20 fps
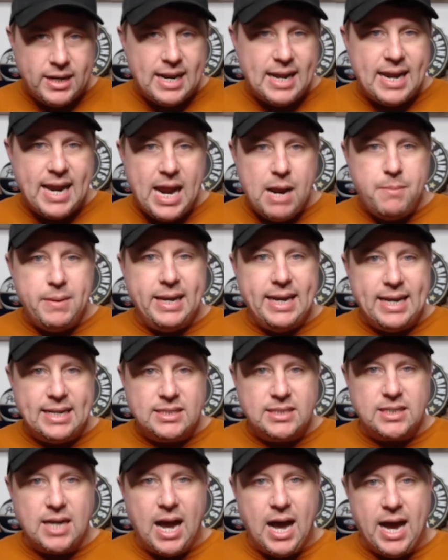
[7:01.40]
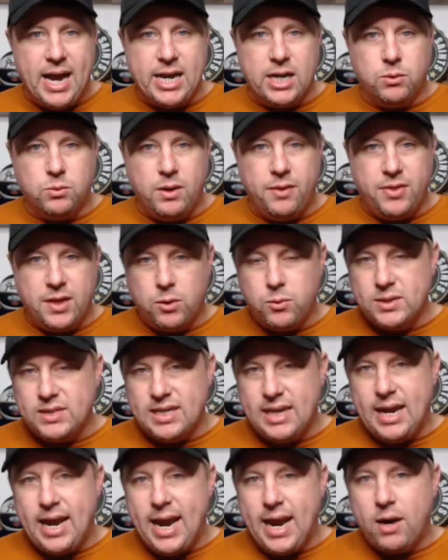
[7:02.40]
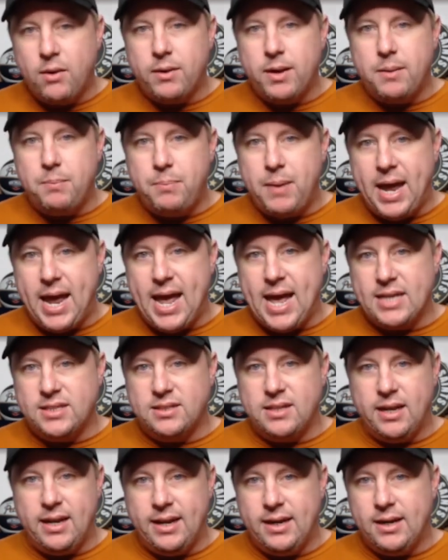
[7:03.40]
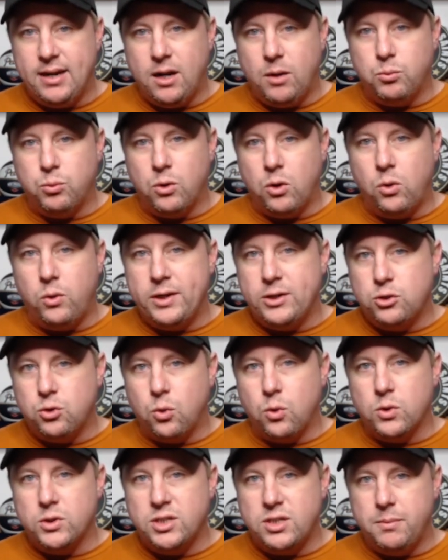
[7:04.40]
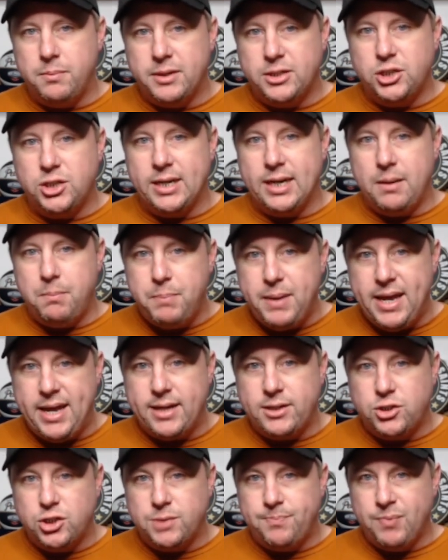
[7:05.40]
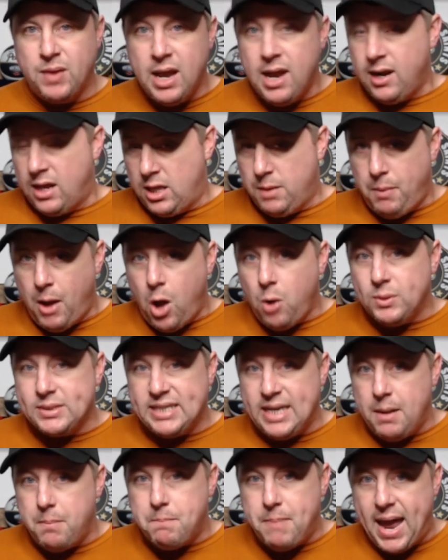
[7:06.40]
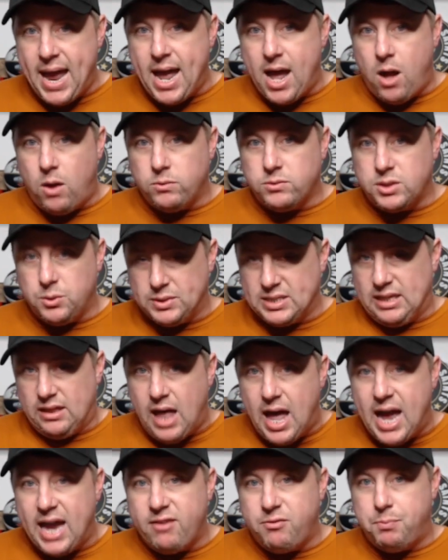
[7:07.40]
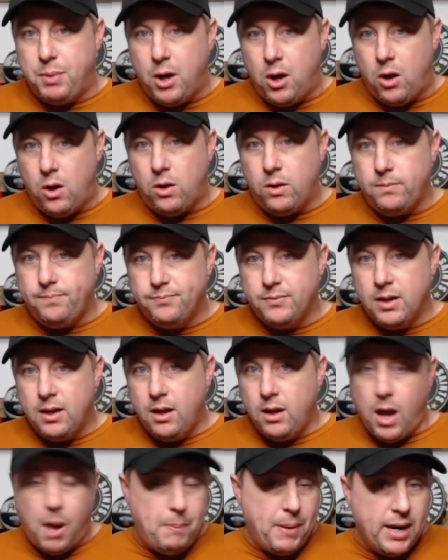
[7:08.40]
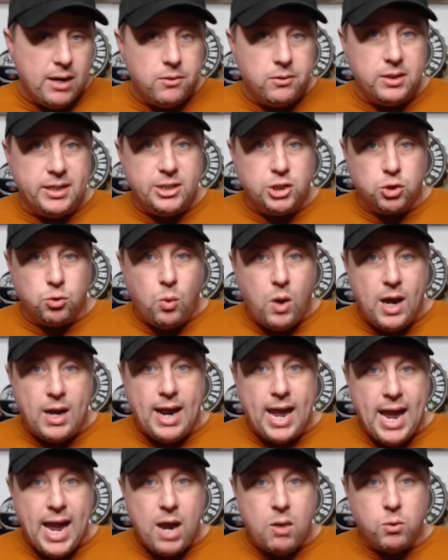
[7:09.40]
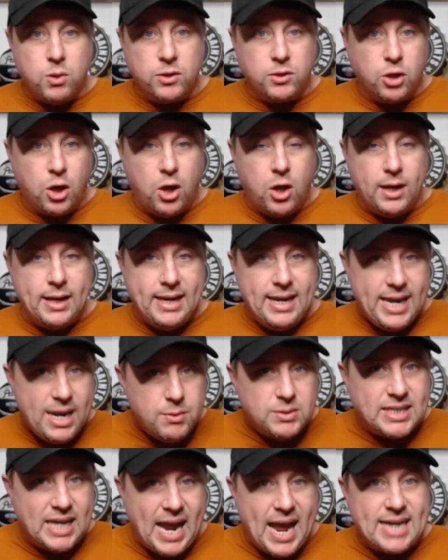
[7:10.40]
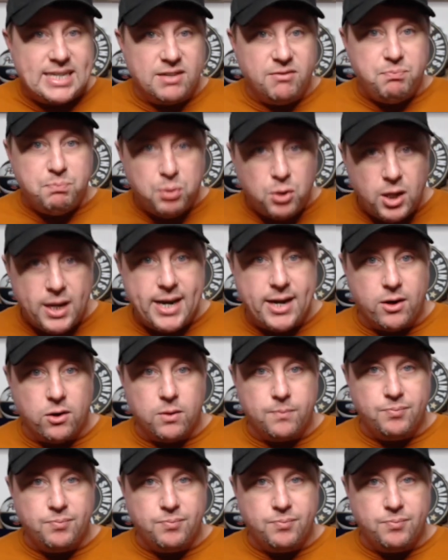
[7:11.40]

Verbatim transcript: a game against Iowa, there was an errant pass that ended up rolling towards the Michigan bench. Now, the ball was in bounds. It was a live ball. Apparently, Juwan Howard thought he was an active player.